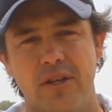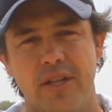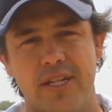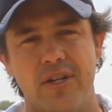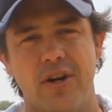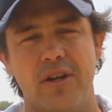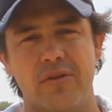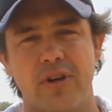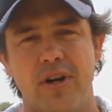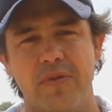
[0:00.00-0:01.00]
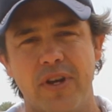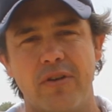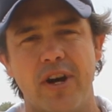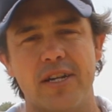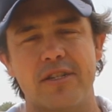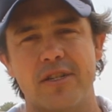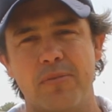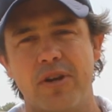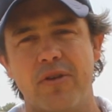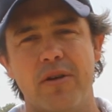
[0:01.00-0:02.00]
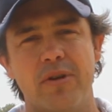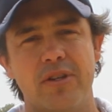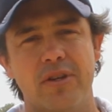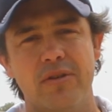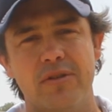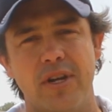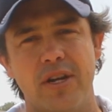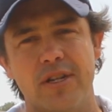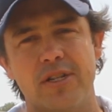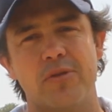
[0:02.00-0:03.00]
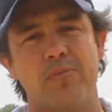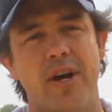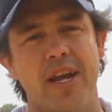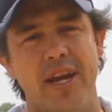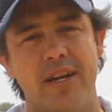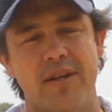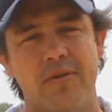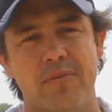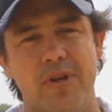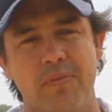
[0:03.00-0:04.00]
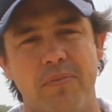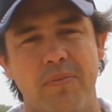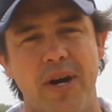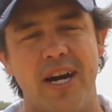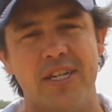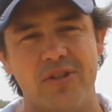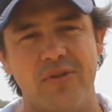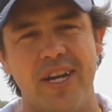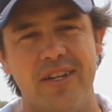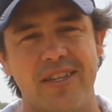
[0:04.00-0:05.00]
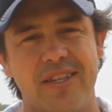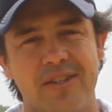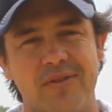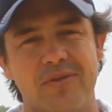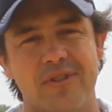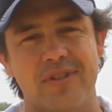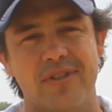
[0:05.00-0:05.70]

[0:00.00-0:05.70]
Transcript: that's the ideal time for your grasses to be growing too, so you can spray out your pasture and your thistles